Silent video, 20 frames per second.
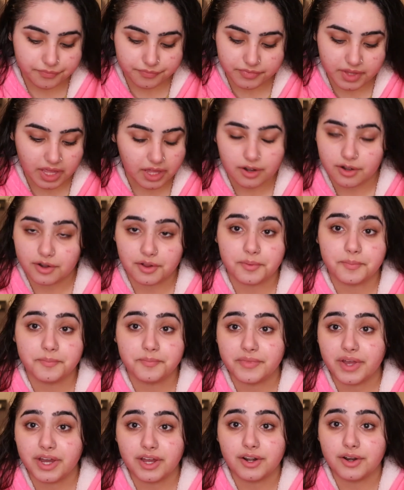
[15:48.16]
I
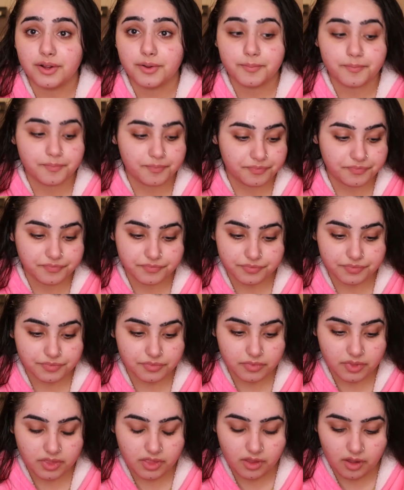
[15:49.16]
don't know.
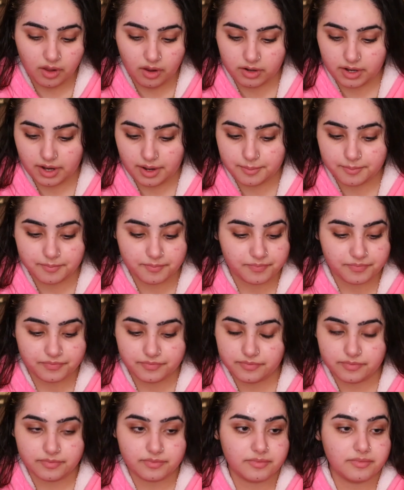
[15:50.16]
Okay.
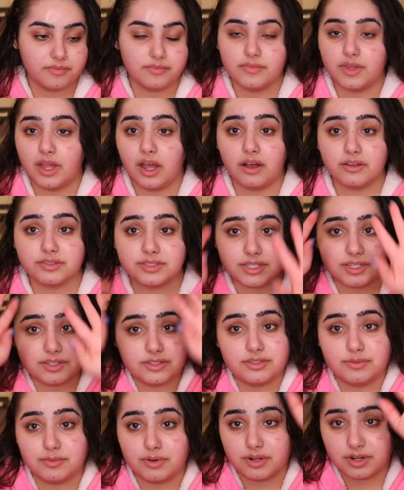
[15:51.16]
I'll see you
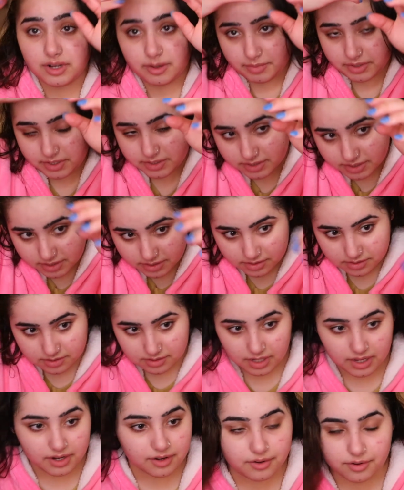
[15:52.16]
tomorrow night, because this is,
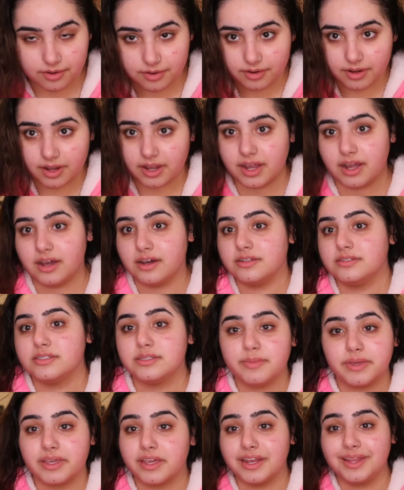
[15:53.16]
I don't know. I can't
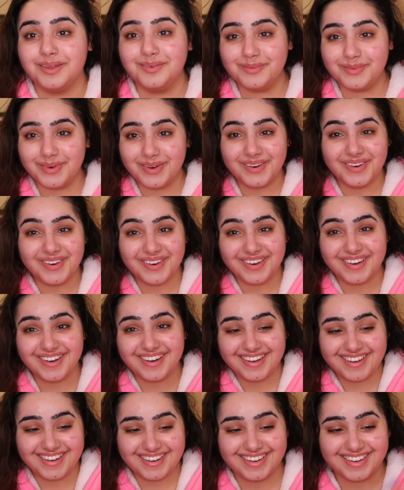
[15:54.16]
speak anymore.
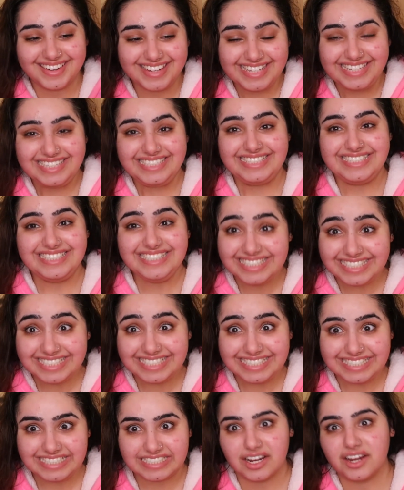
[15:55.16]

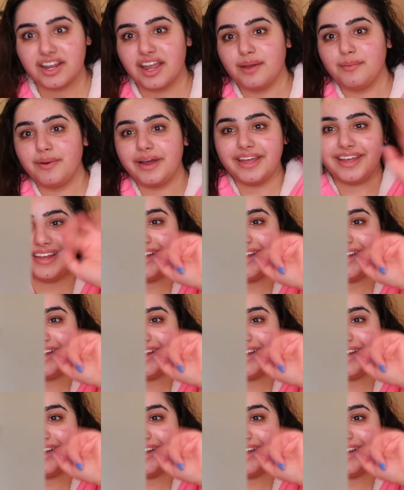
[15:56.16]
Okay, bye.